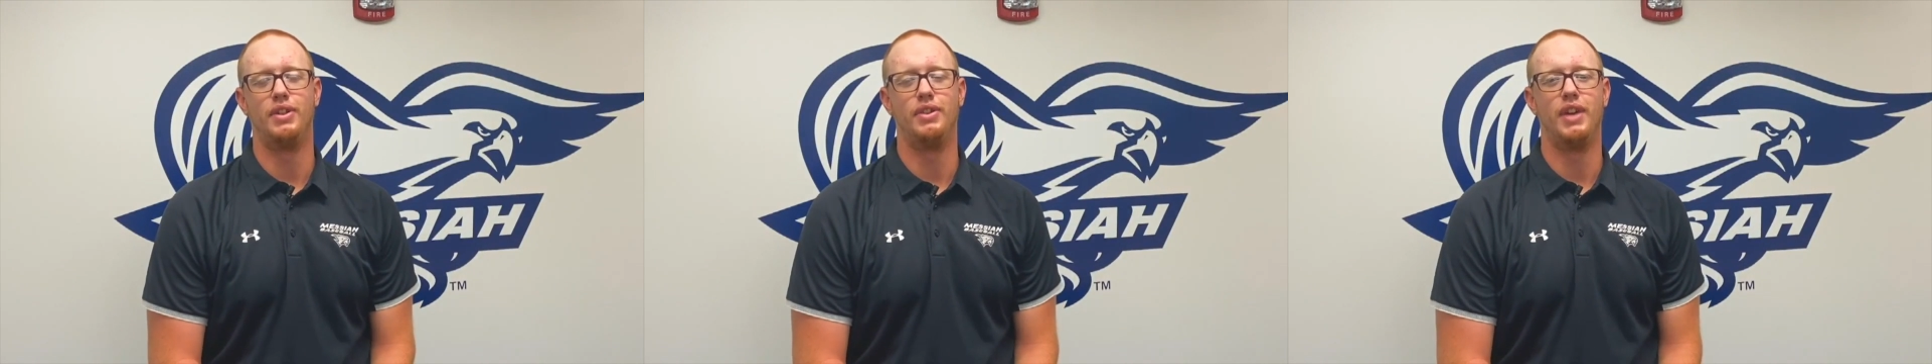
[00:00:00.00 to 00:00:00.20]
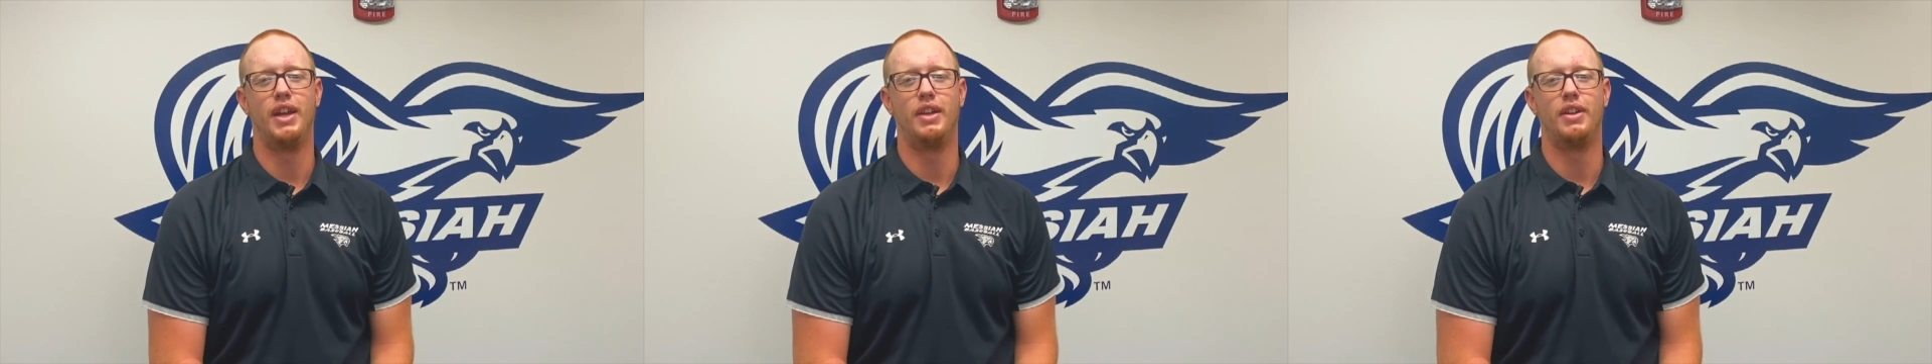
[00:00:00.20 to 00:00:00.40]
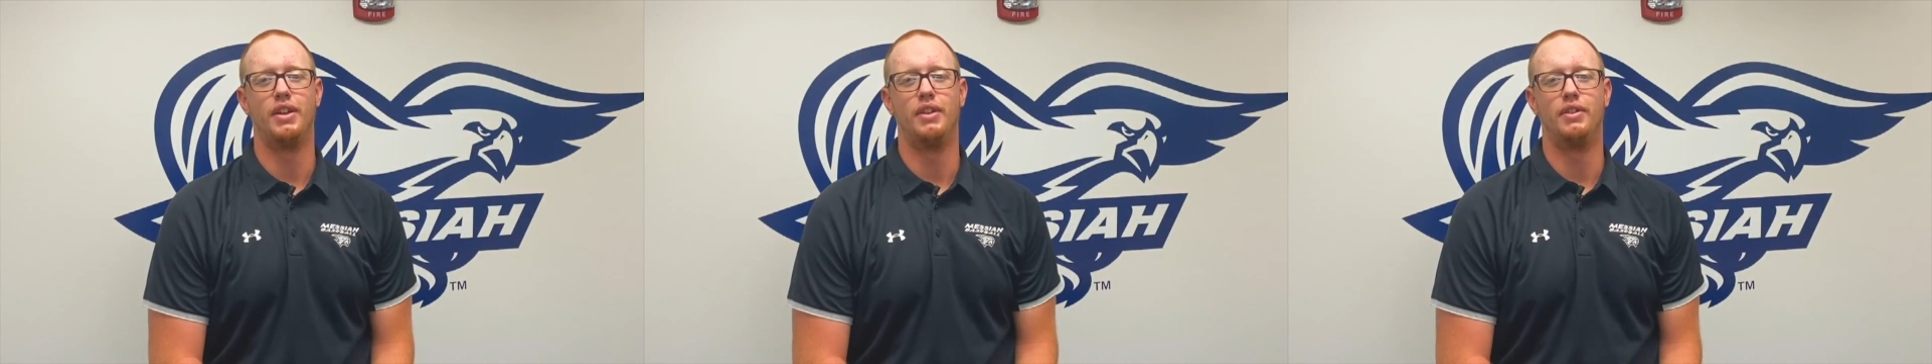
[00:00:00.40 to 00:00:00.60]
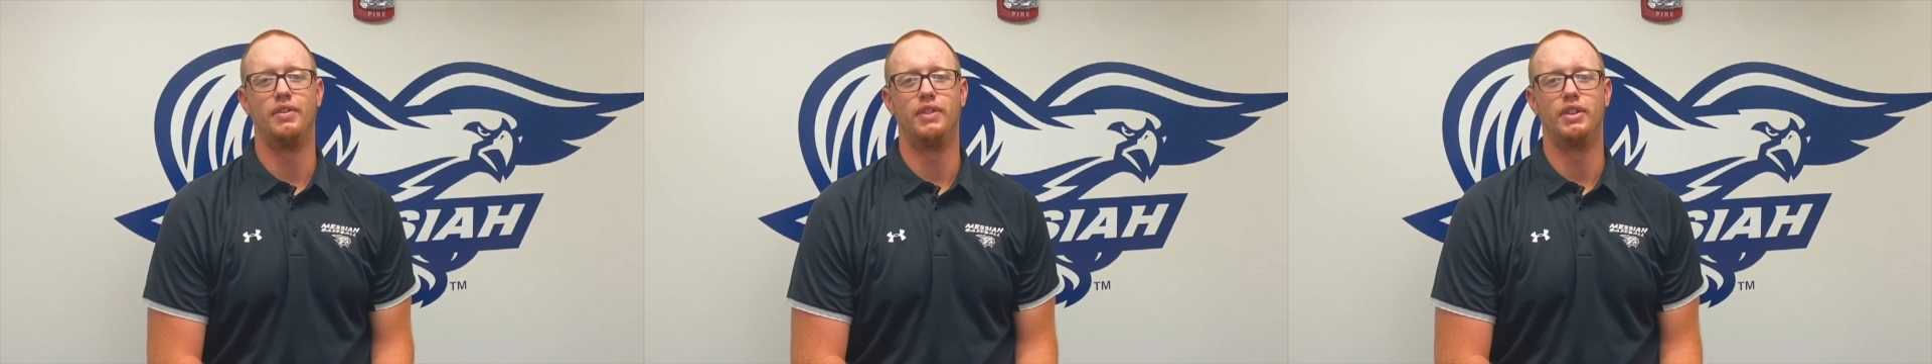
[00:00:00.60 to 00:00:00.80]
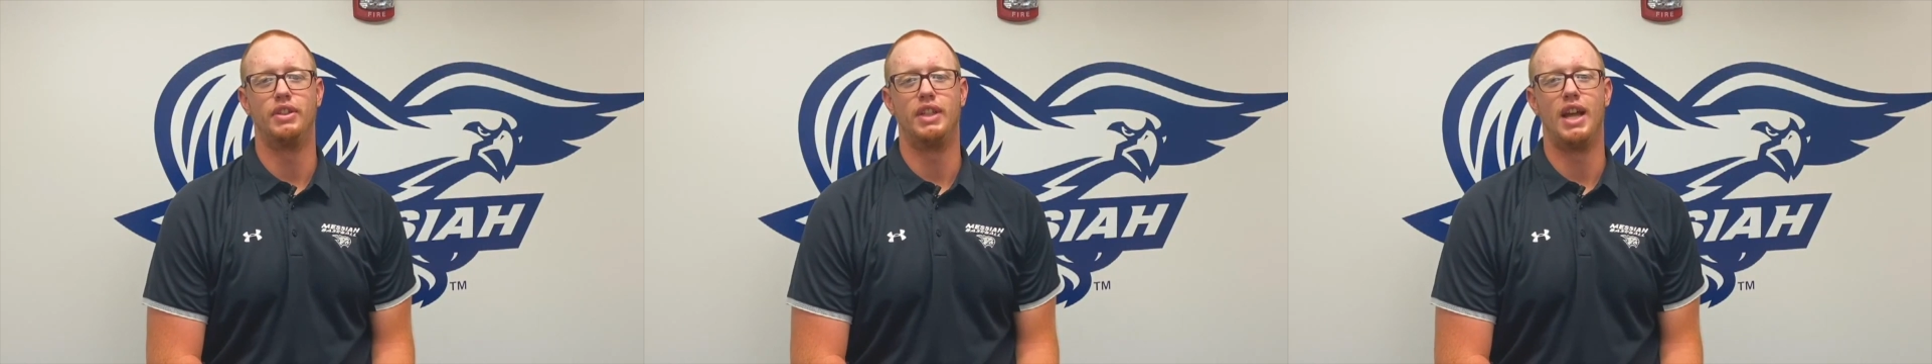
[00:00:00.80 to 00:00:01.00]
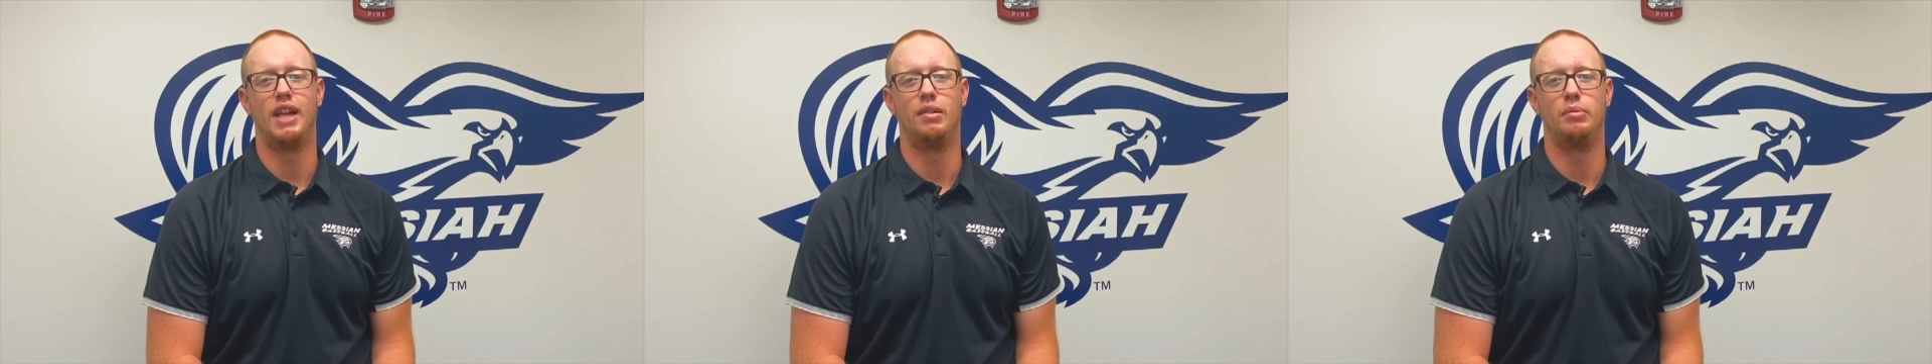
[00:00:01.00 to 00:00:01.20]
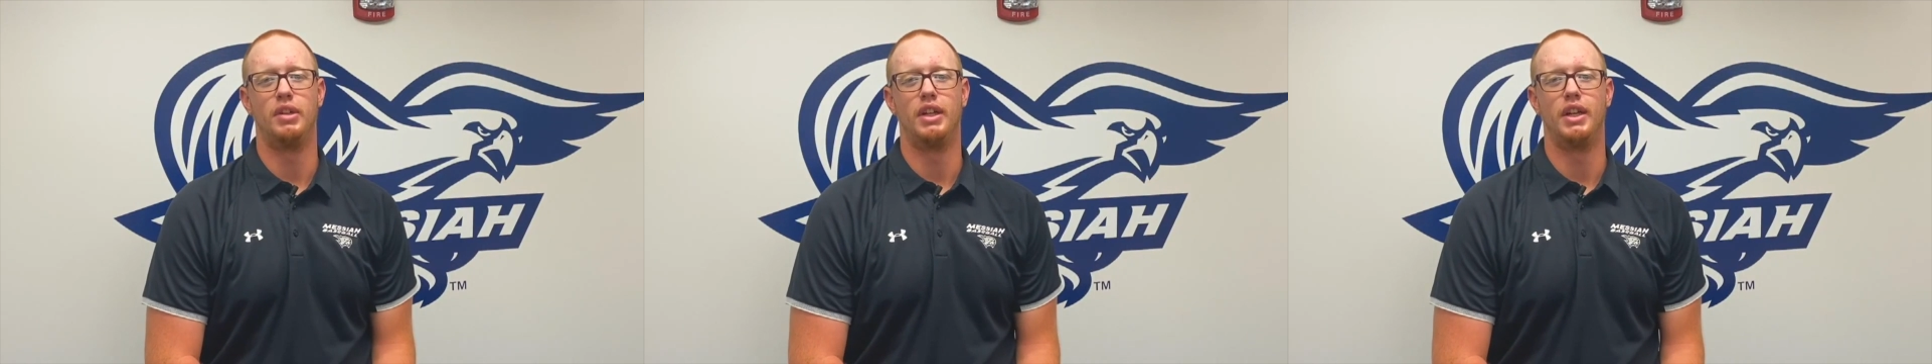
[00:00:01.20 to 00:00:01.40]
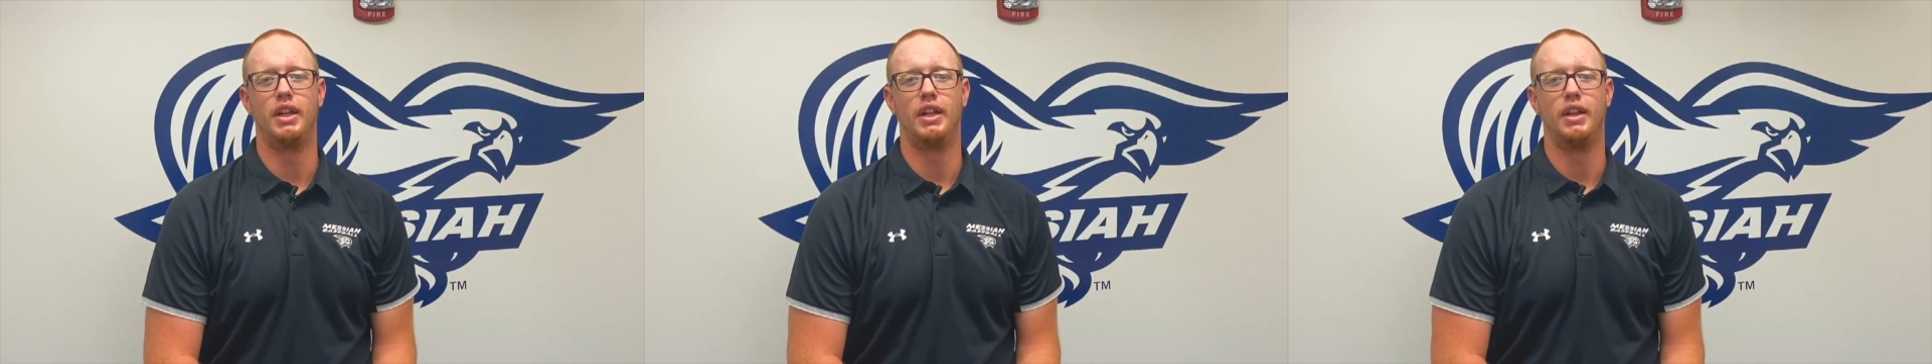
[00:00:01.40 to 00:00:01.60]
for new head coach Phil
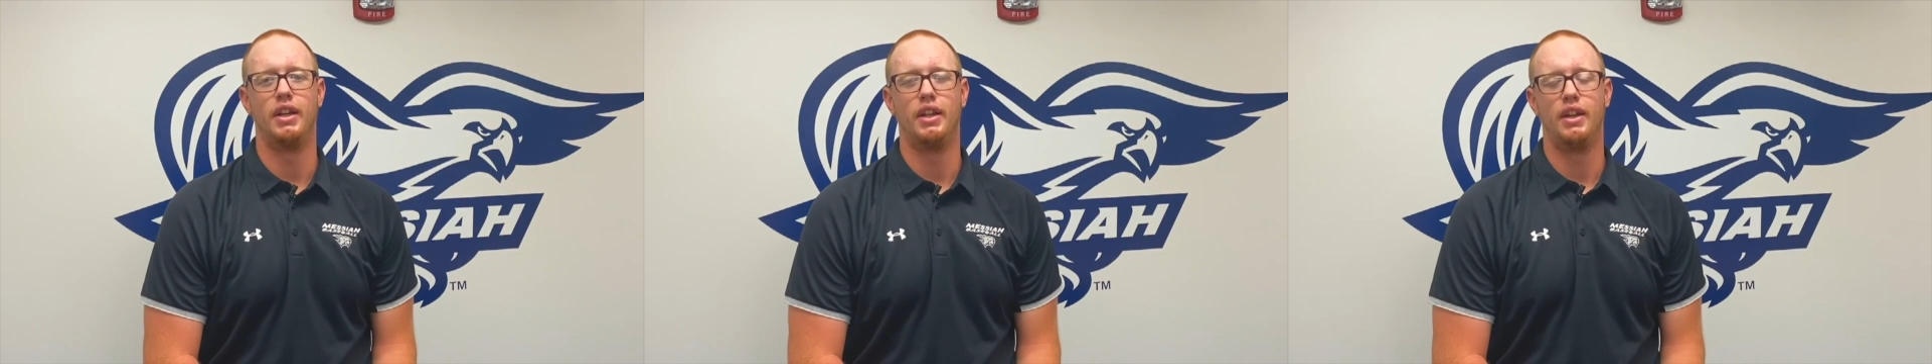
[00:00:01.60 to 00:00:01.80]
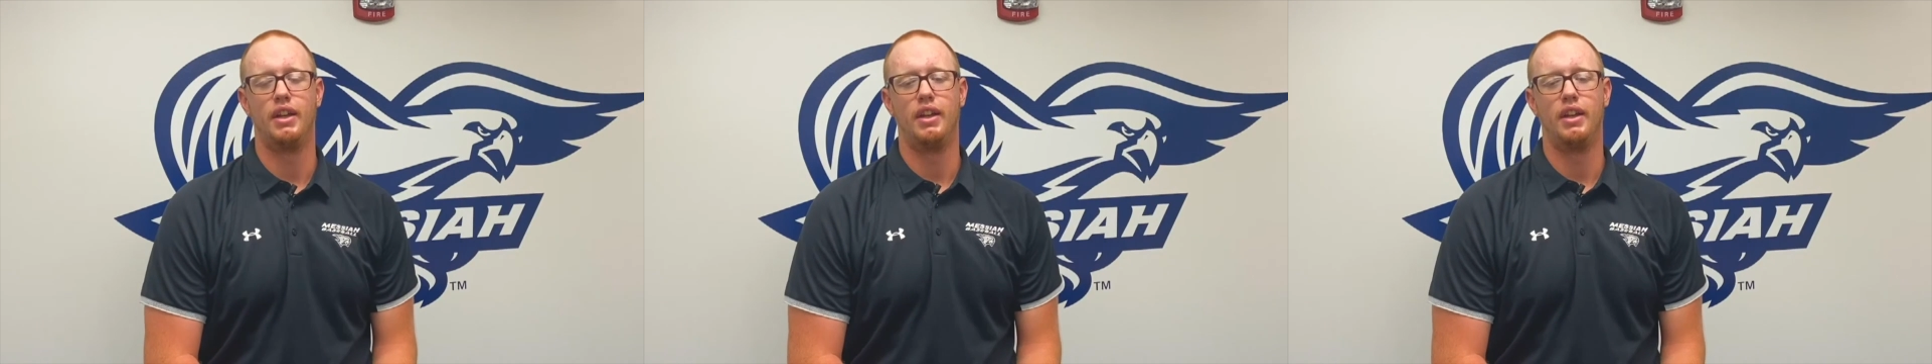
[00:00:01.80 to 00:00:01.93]
Schallenberger.